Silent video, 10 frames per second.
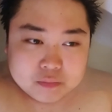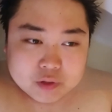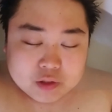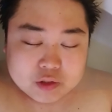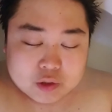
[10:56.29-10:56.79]

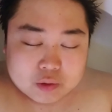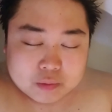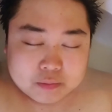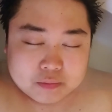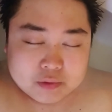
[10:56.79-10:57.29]

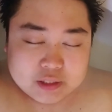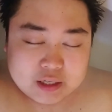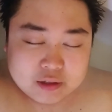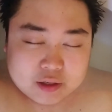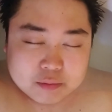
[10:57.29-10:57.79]
So
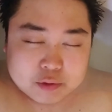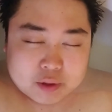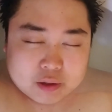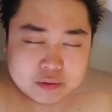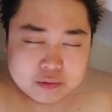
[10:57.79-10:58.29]
Saturday comes
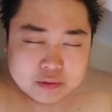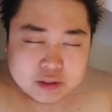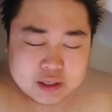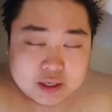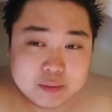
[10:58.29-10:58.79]
around,
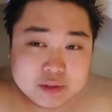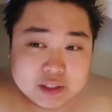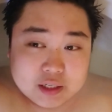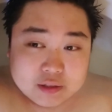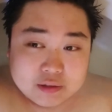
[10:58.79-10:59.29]
and I'm
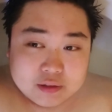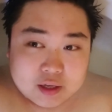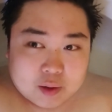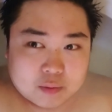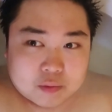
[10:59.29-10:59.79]
excited.
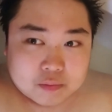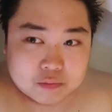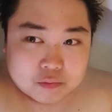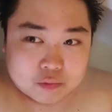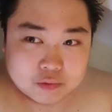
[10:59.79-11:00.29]

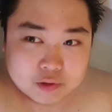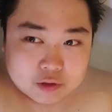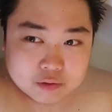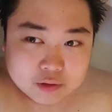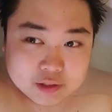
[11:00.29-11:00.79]

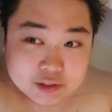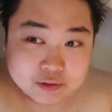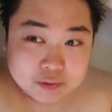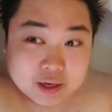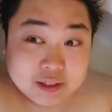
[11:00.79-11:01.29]
This is
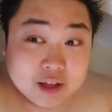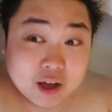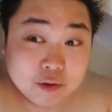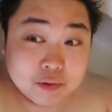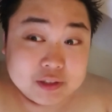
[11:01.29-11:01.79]
what I
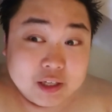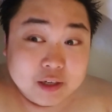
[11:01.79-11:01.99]
thought was gonna